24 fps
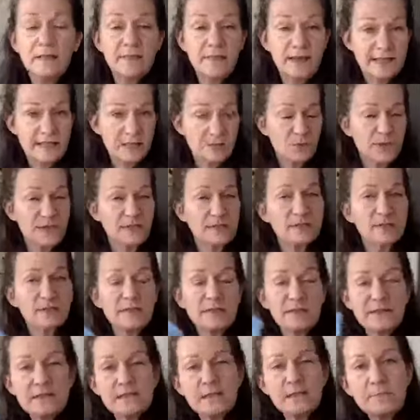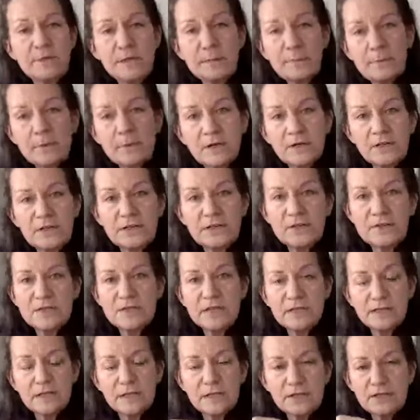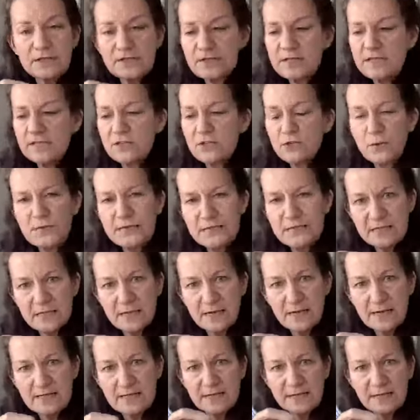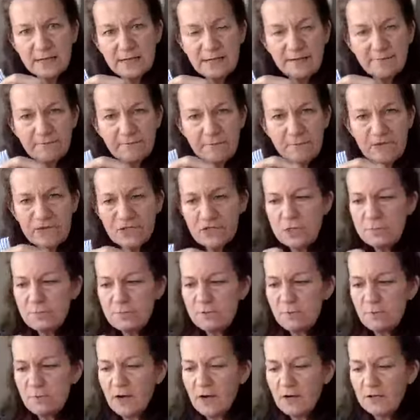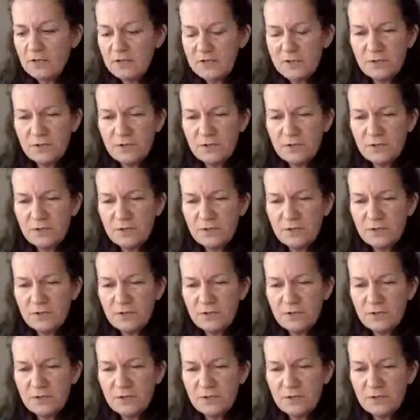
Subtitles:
That's one of the things that people are using. They're using twist ties that they get from the supermarket.